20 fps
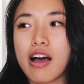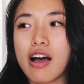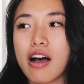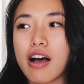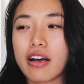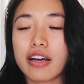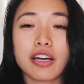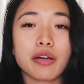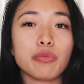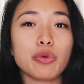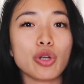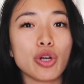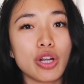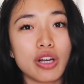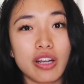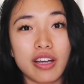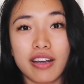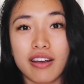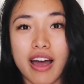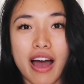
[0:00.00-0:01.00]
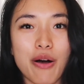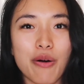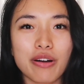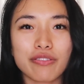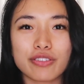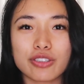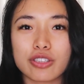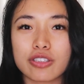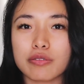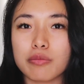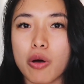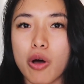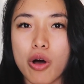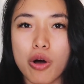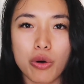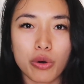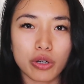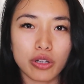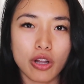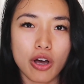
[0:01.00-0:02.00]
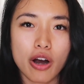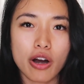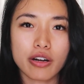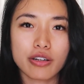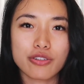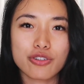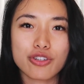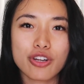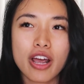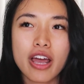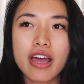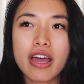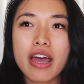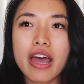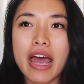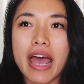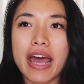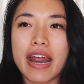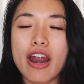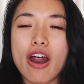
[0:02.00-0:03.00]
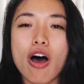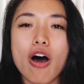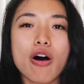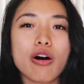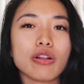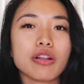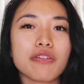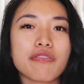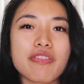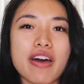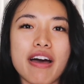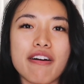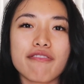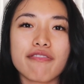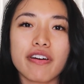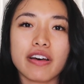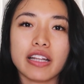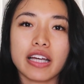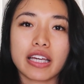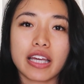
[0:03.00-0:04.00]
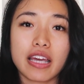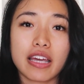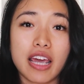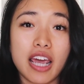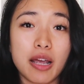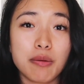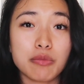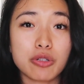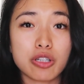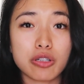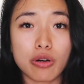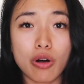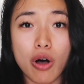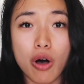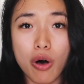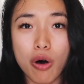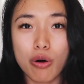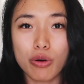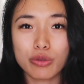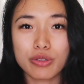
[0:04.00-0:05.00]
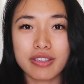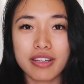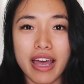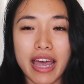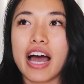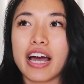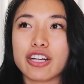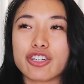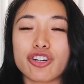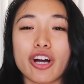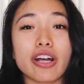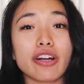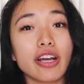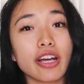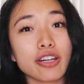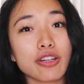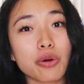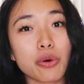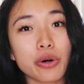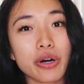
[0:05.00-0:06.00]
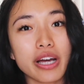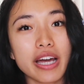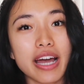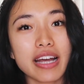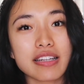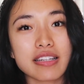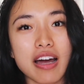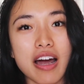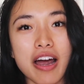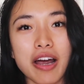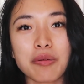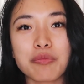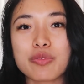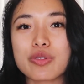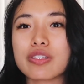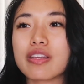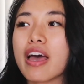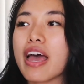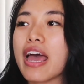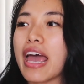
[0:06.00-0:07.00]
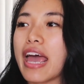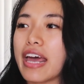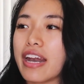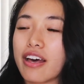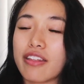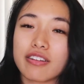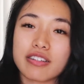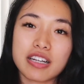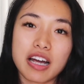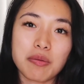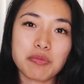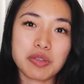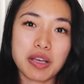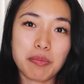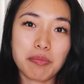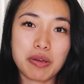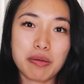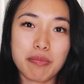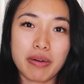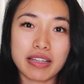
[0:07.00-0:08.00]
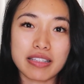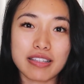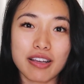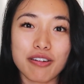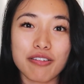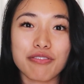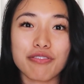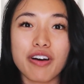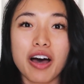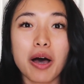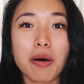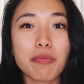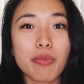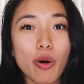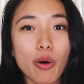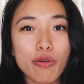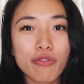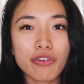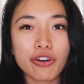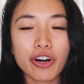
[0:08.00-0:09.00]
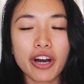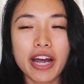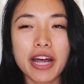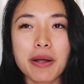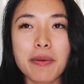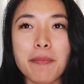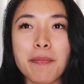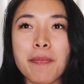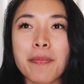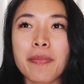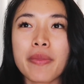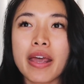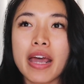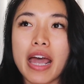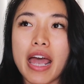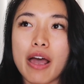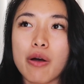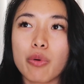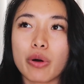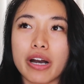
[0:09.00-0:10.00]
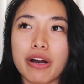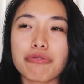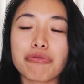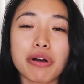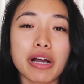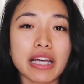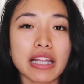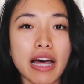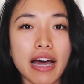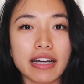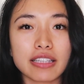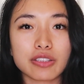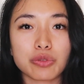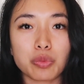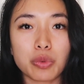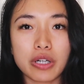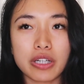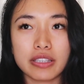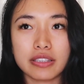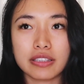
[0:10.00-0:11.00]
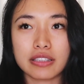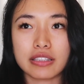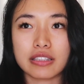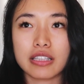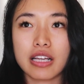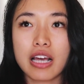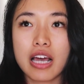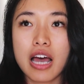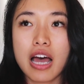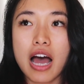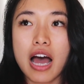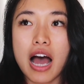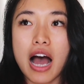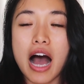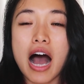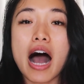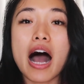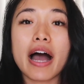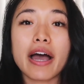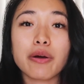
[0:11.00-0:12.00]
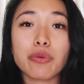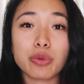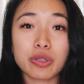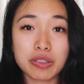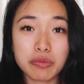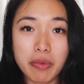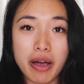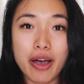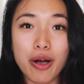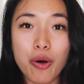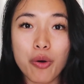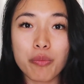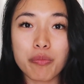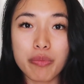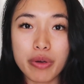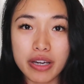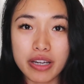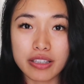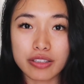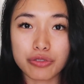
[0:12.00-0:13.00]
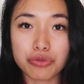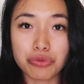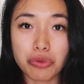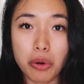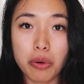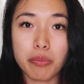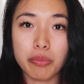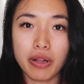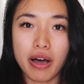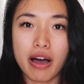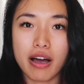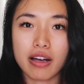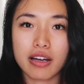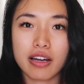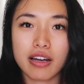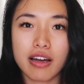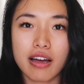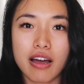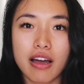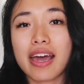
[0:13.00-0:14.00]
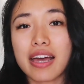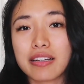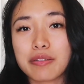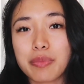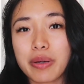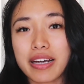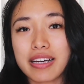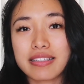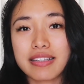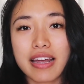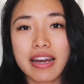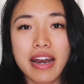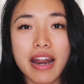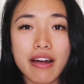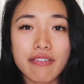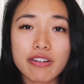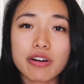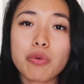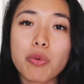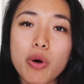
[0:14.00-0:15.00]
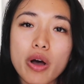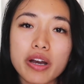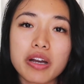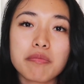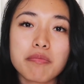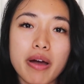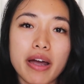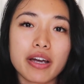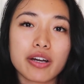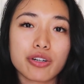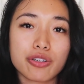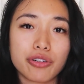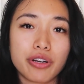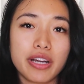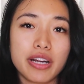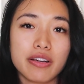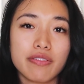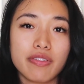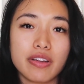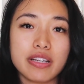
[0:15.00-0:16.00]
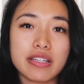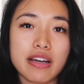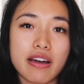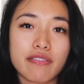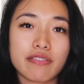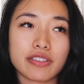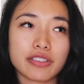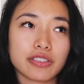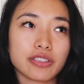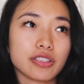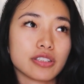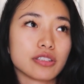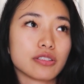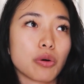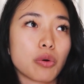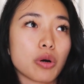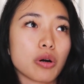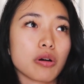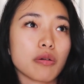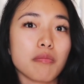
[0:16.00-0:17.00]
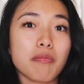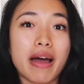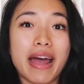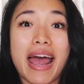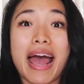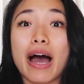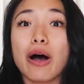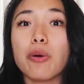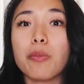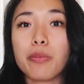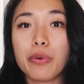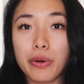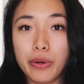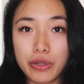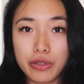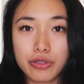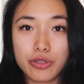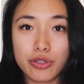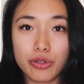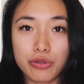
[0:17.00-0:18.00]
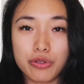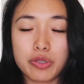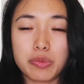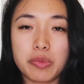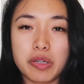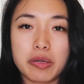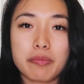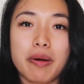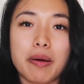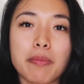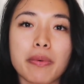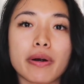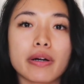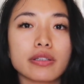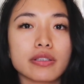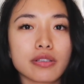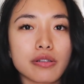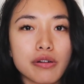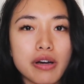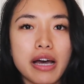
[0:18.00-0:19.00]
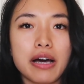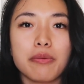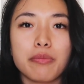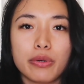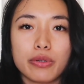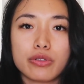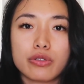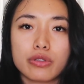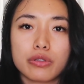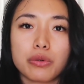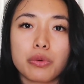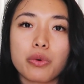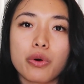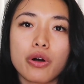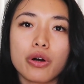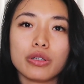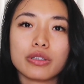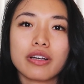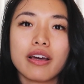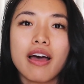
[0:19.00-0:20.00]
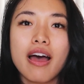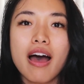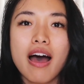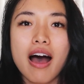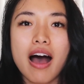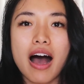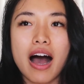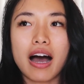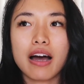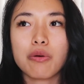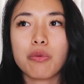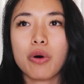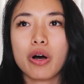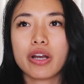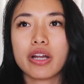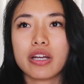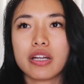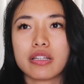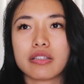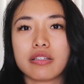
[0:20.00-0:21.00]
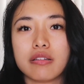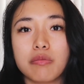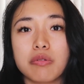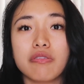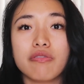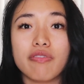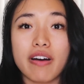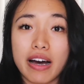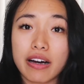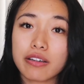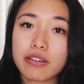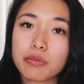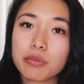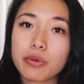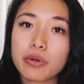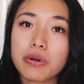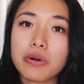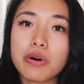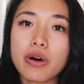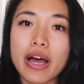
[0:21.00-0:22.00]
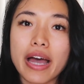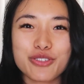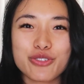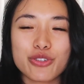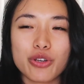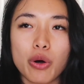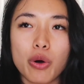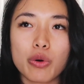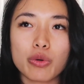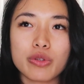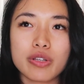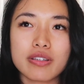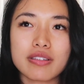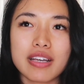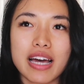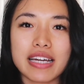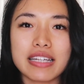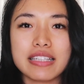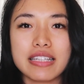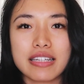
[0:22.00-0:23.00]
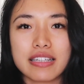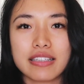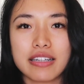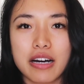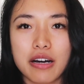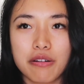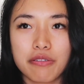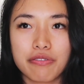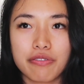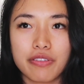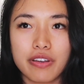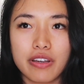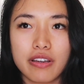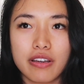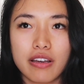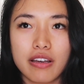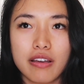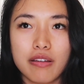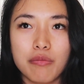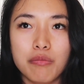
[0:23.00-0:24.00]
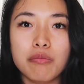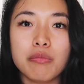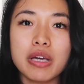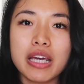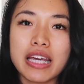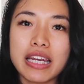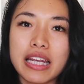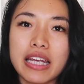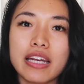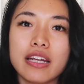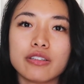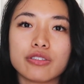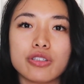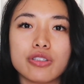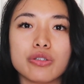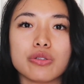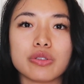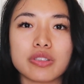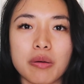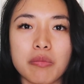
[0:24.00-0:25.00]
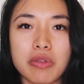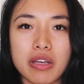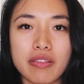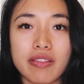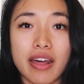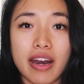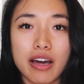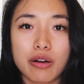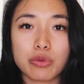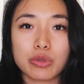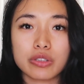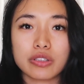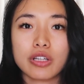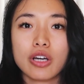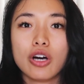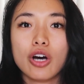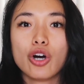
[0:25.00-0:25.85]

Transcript: a community, however small or large. And all of that felt like it came to a halt. I tried to ignore it at times, and other times I beat myself up over it. And what I realized was I was my own biggest roadblock. And because I never wanted my creative endeavors or my output, so to speak, my personal output to the world, I wanted it to be valuable. So this idea of me needing to do something that I was